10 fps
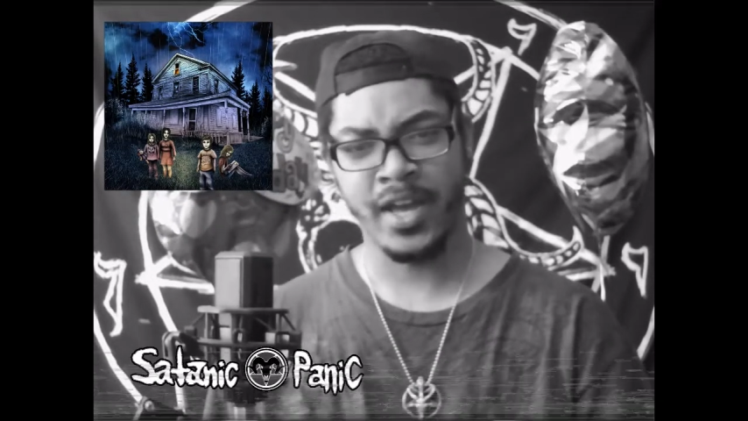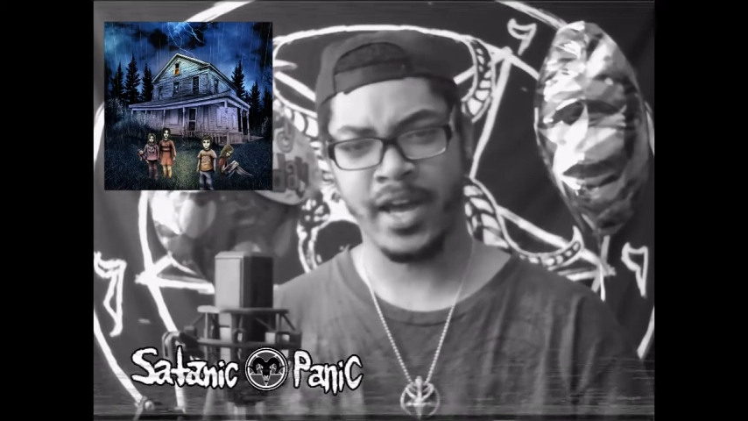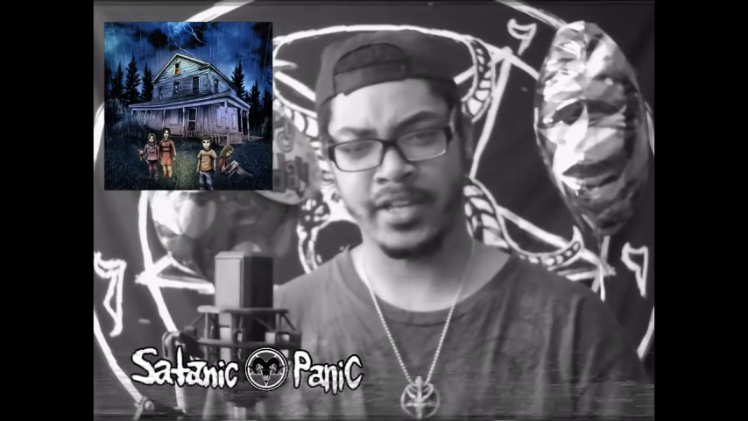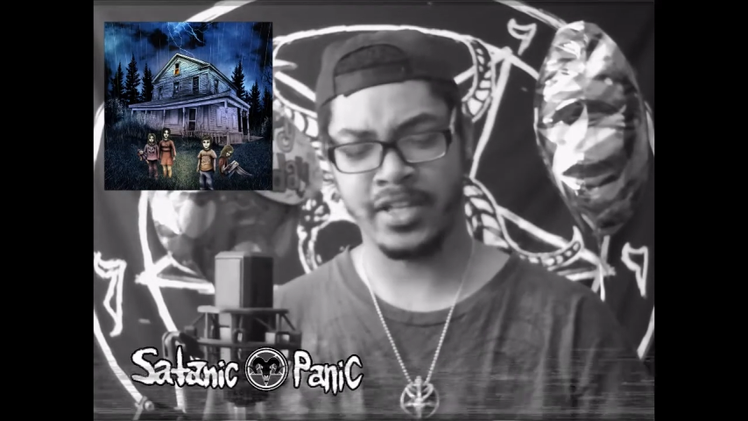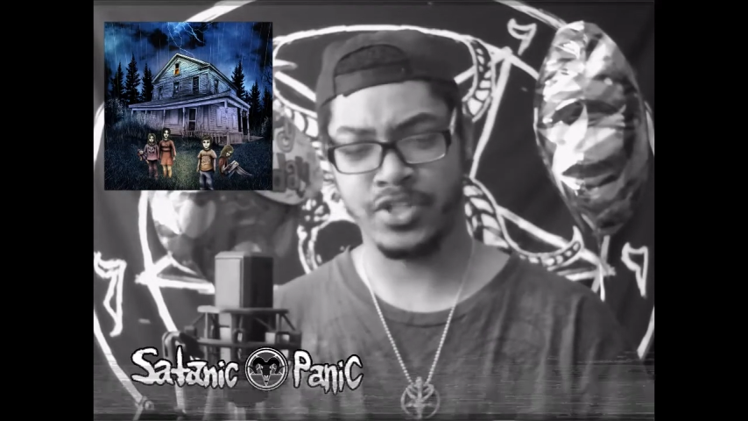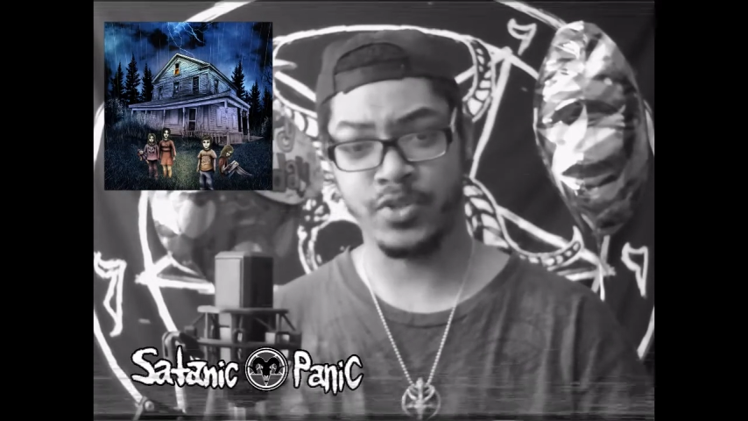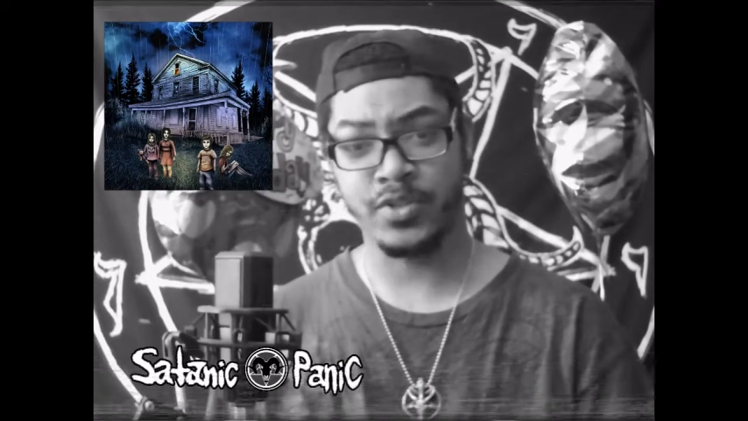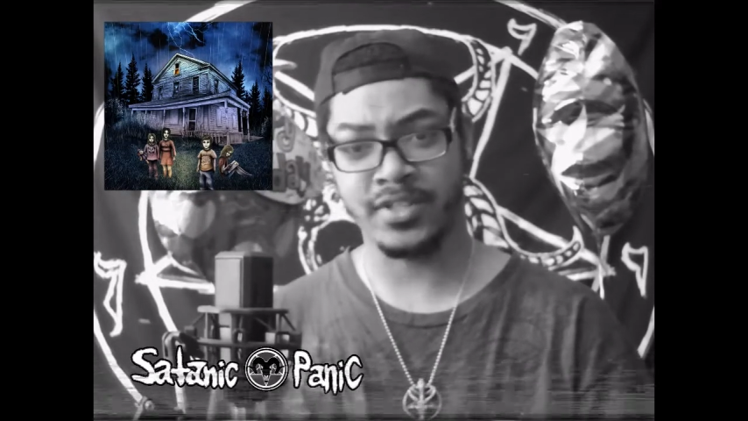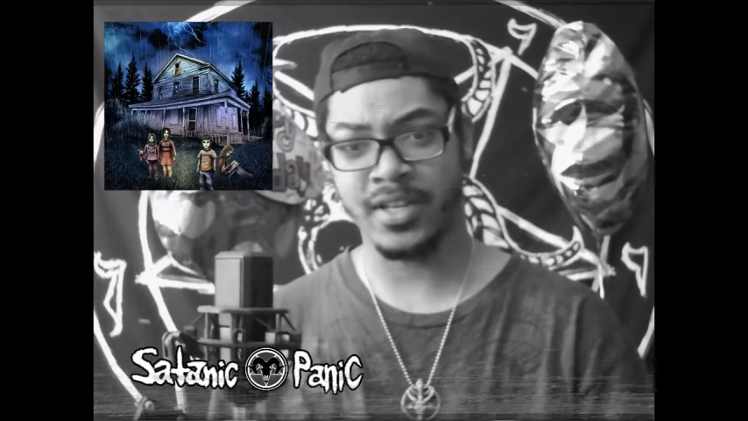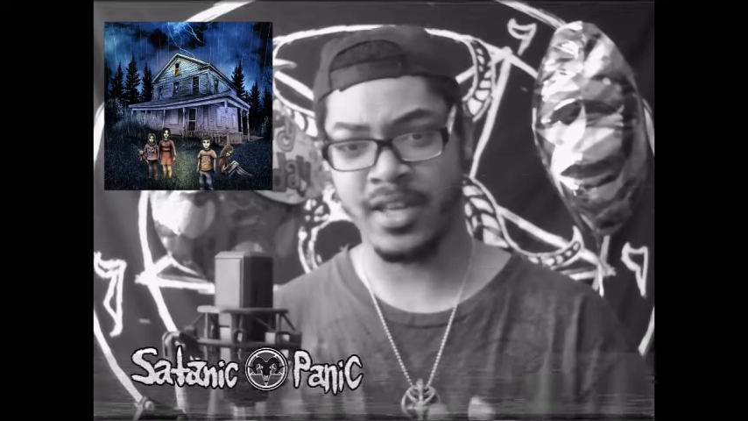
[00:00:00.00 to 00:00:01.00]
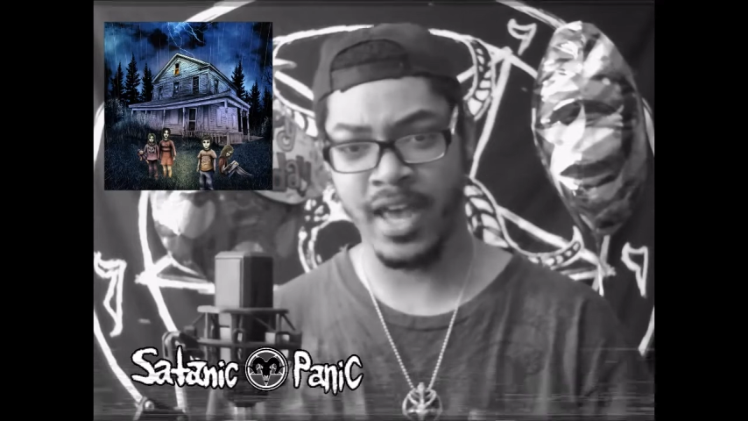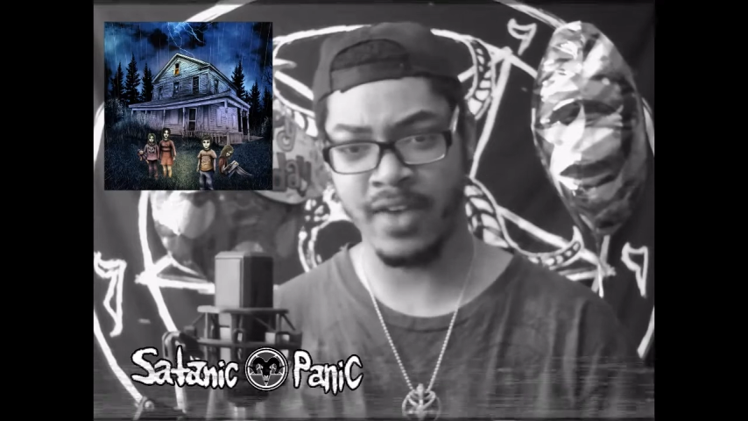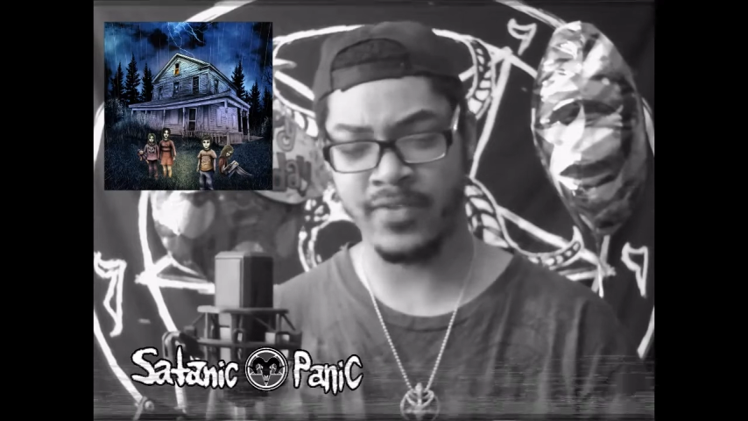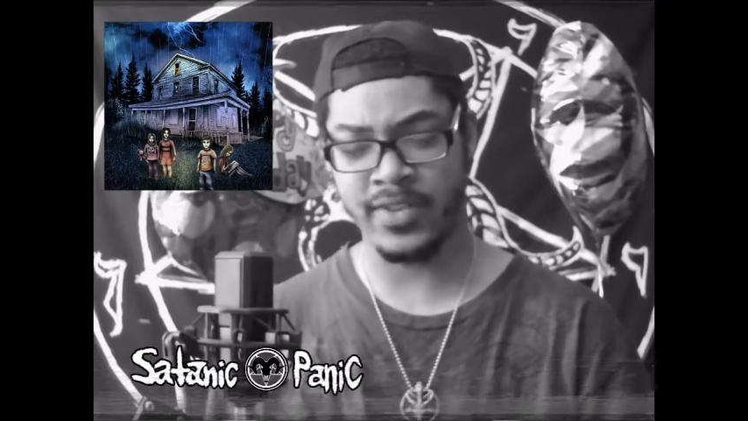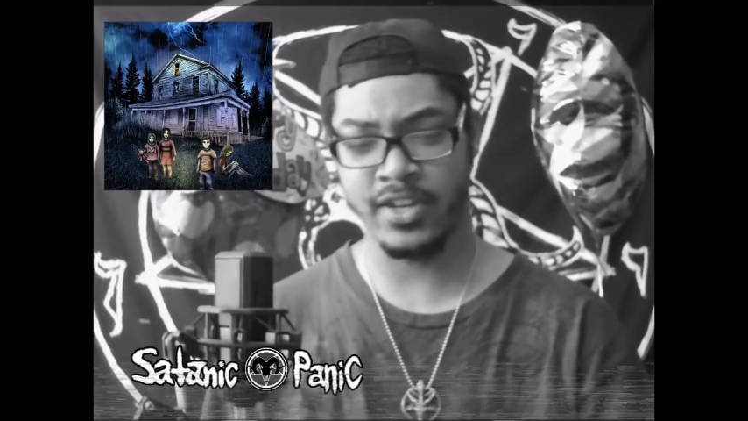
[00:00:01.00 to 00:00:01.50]
I guess you can say,
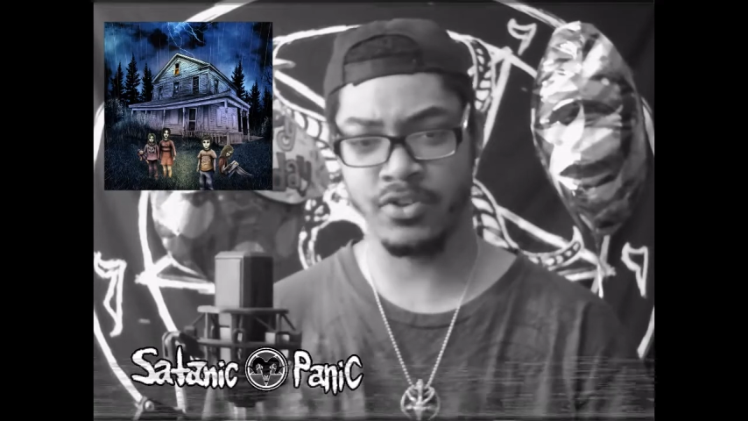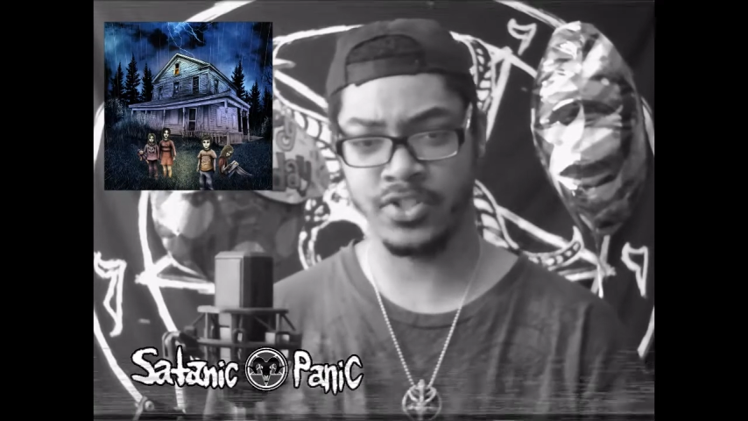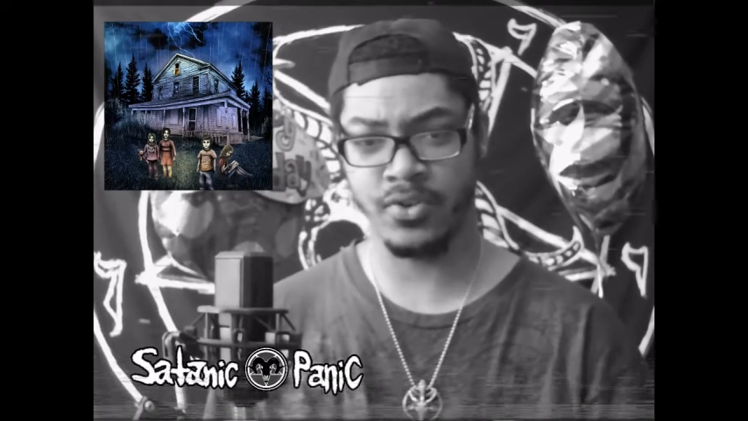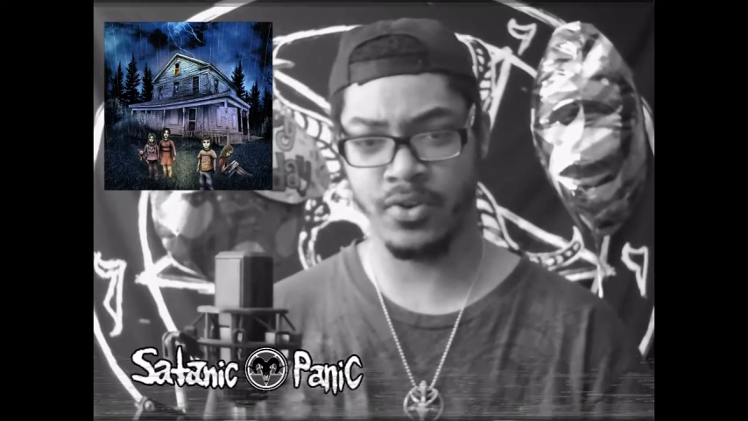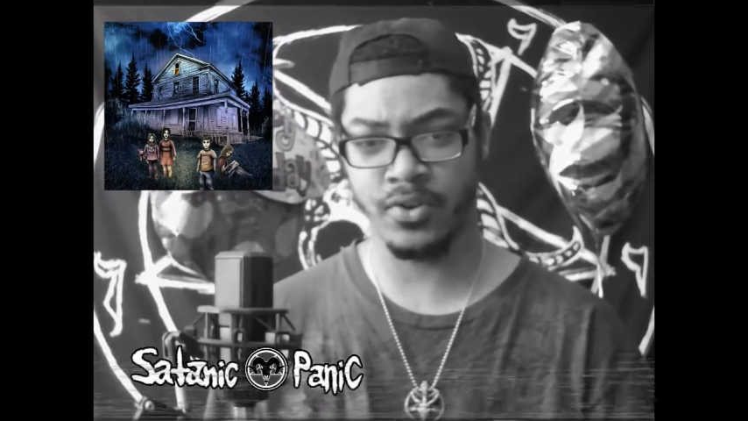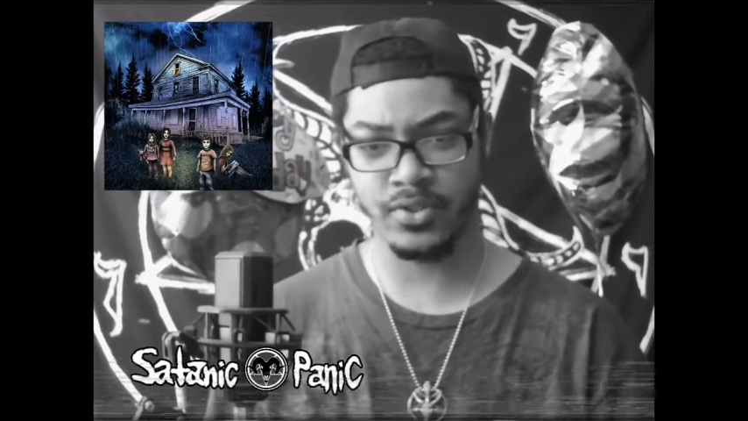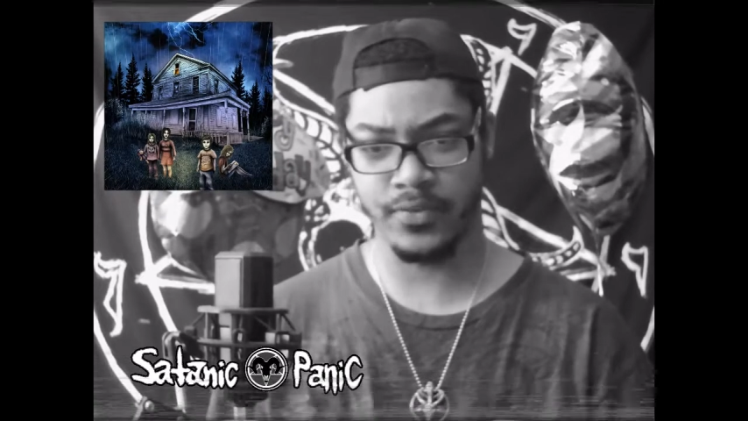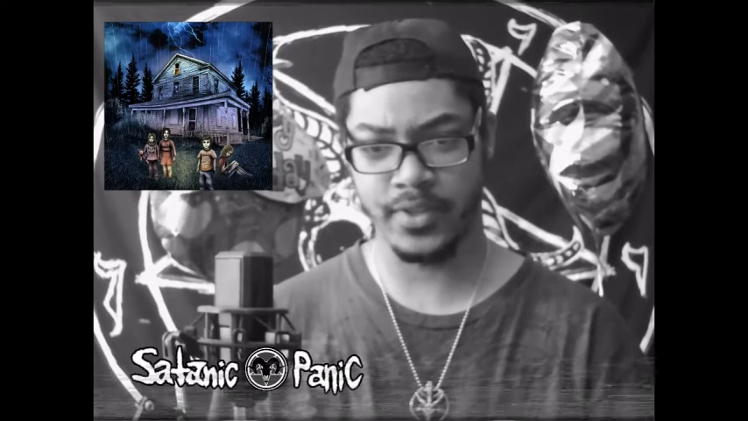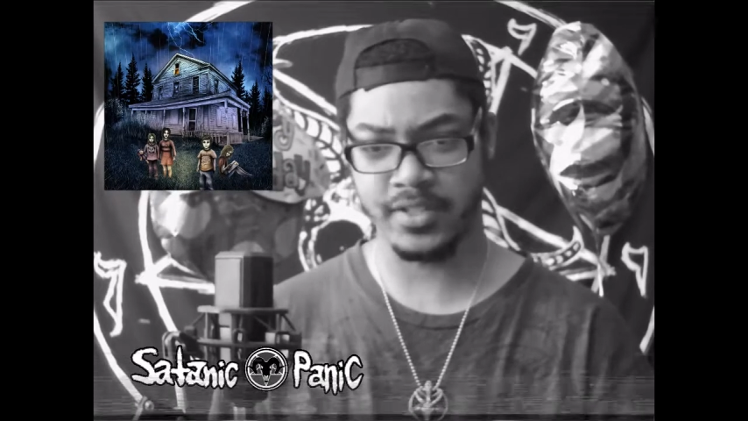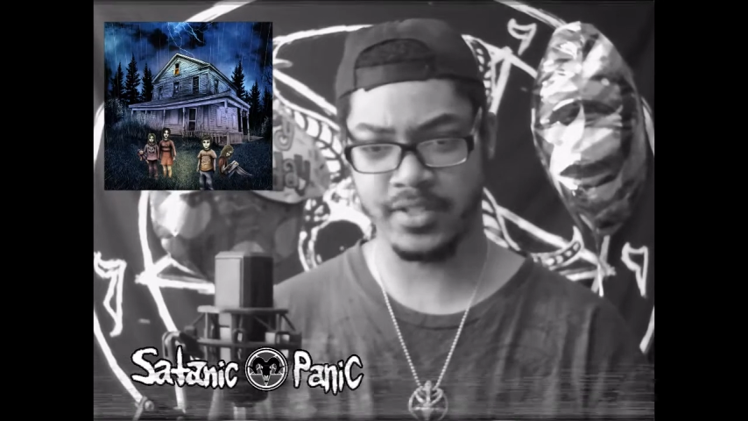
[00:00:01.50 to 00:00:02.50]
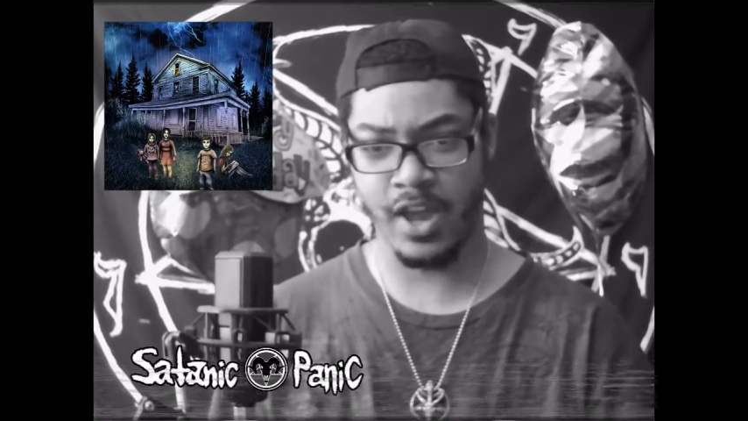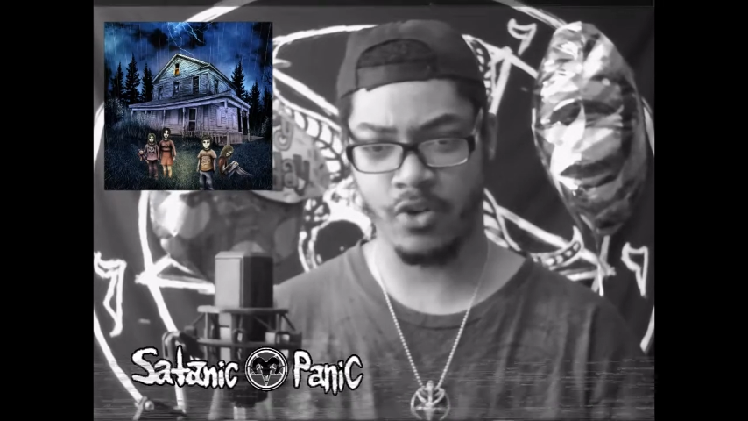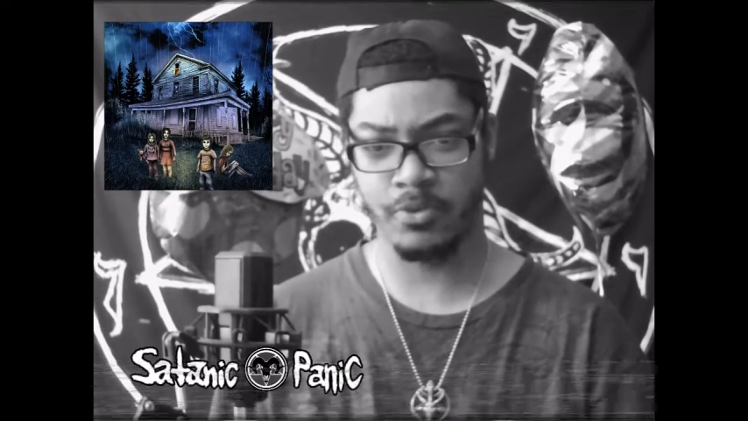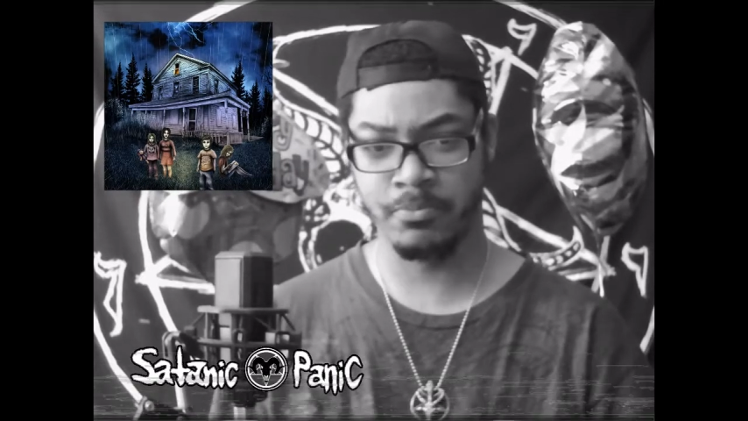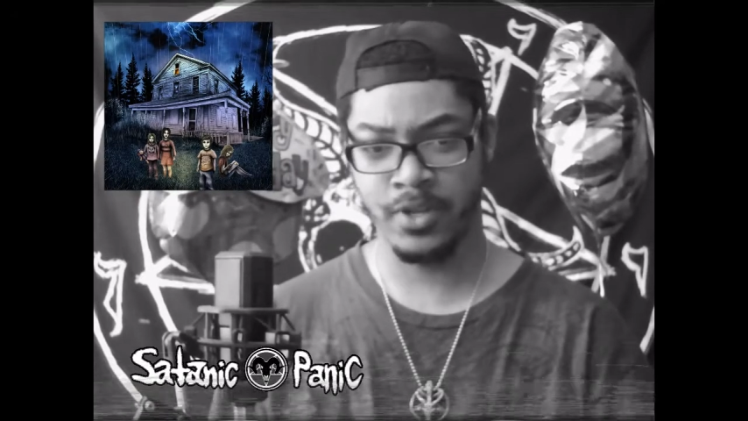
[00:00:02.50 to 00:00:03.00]
heavy hitter songs off of this
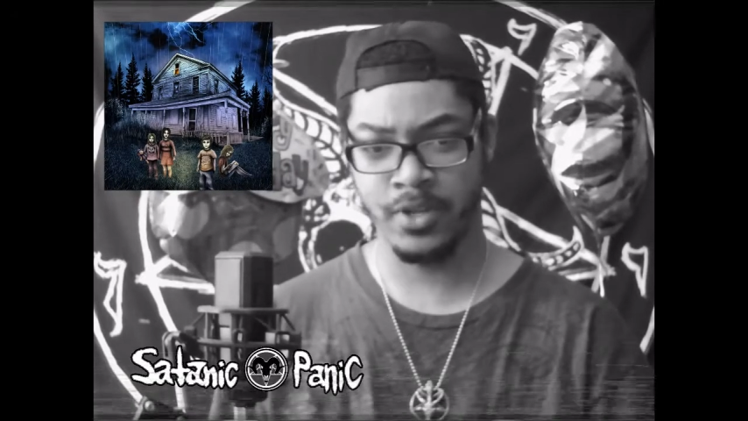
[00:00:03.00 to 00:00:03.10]
album.